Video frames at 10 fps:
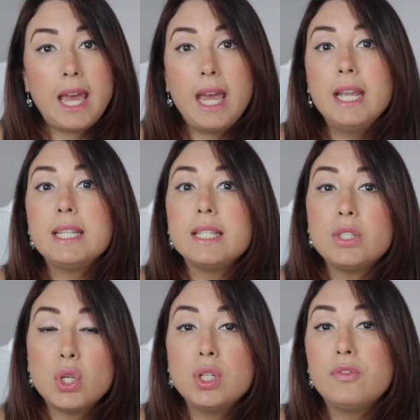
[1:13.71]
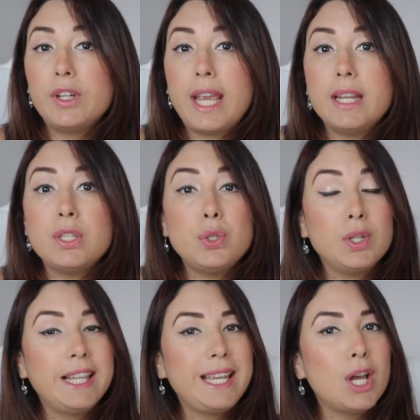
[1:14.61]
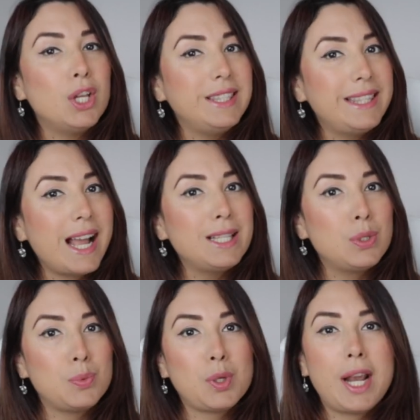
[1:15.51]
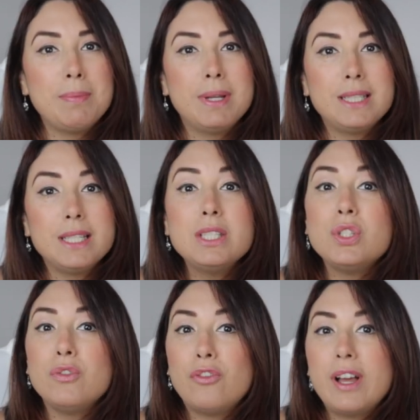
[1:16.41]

and don't forget to click on that subscribe button to